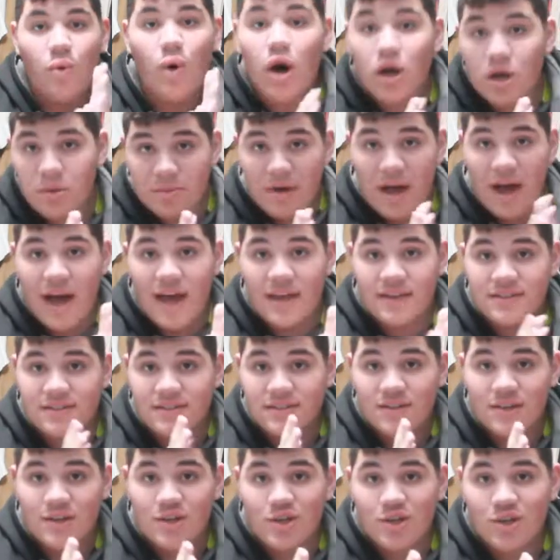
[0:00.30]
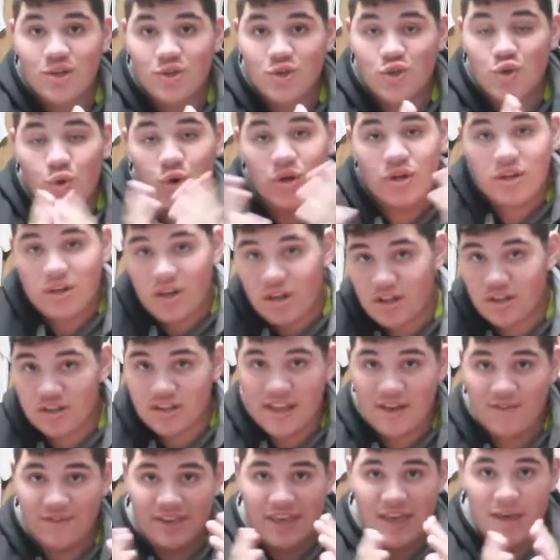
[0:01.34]
Welcome guys to another
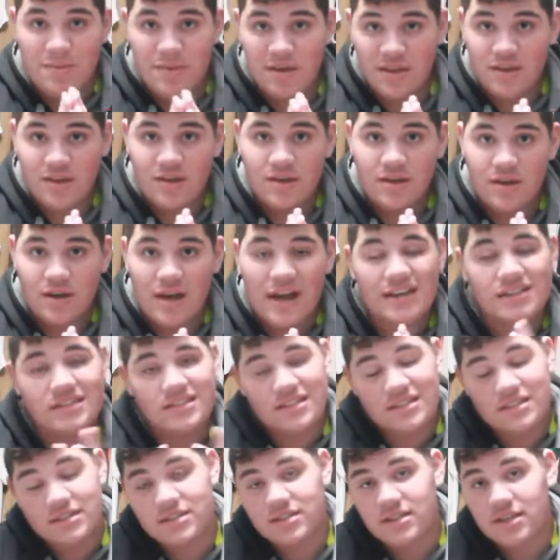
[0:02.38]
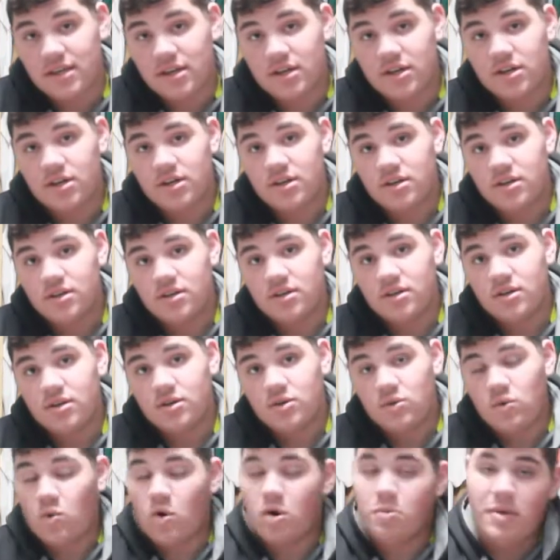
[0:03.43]
day of gaming. As you can see here,
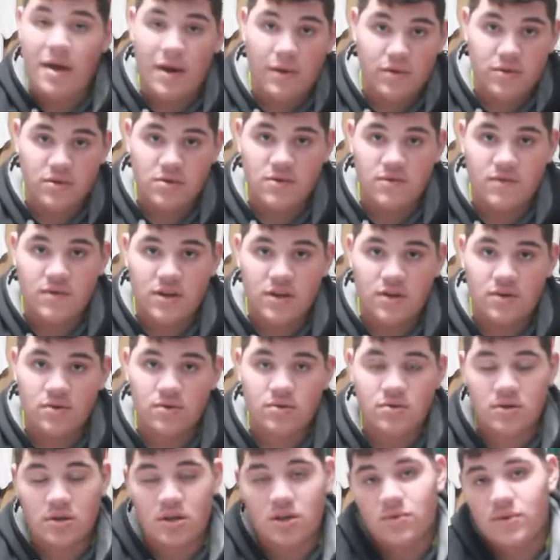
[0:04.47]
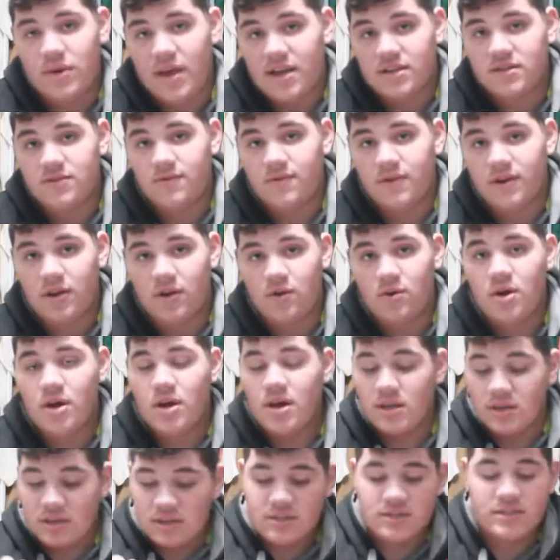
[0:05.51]
we're back with another video, another reaction video.
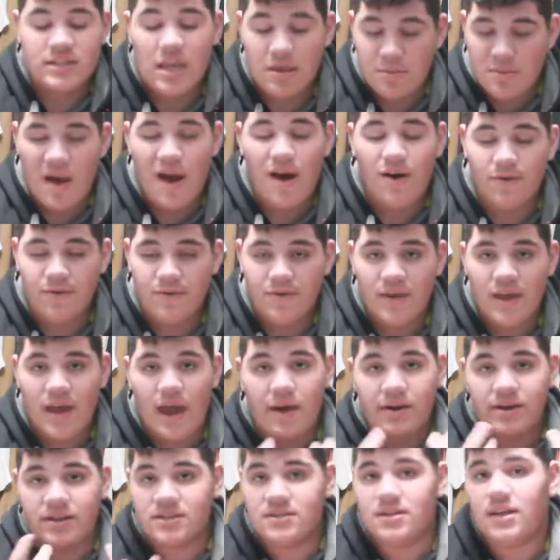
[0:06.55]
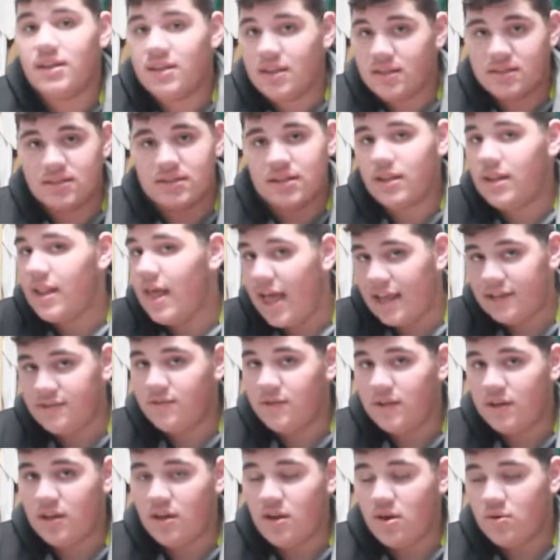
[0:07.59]
Same outfit, I already said this in the last
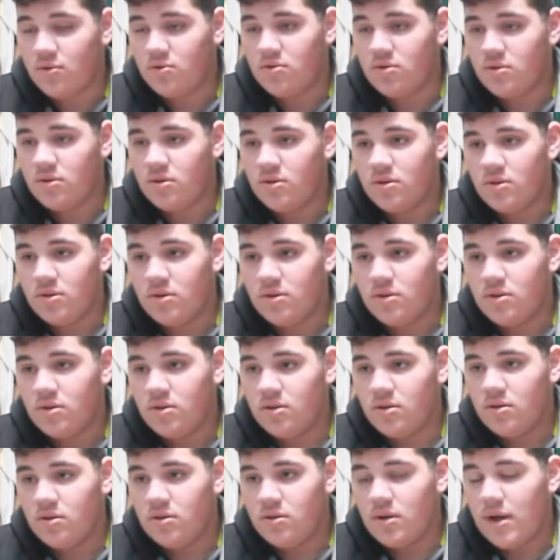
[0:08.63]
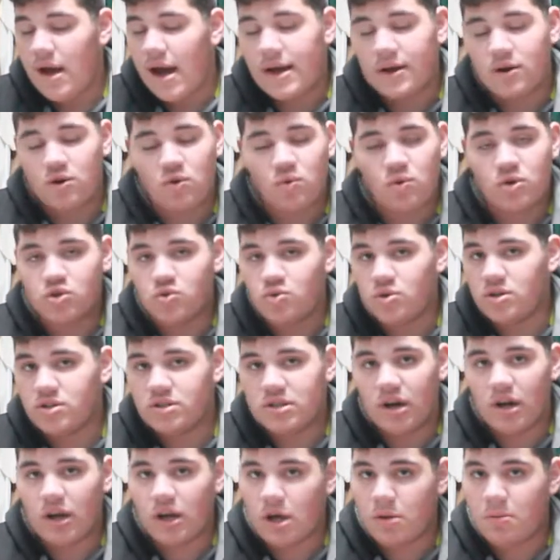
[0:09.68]
video. I don't know which one is
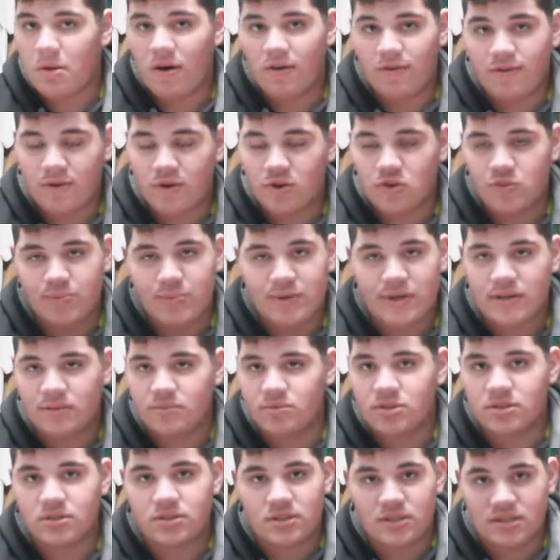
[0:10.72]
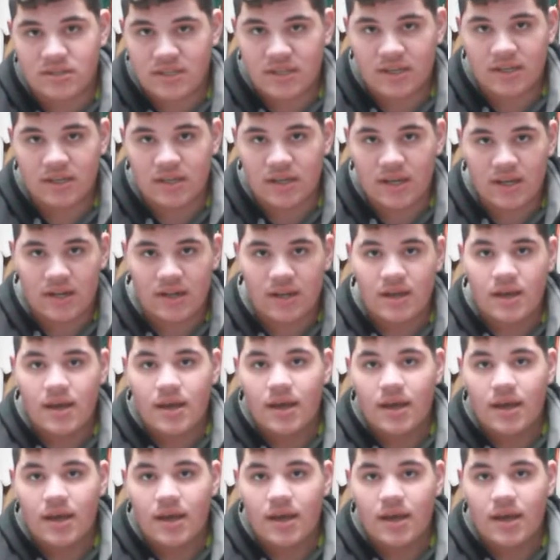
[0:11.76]
going to come out first, but I'm just going to say it again.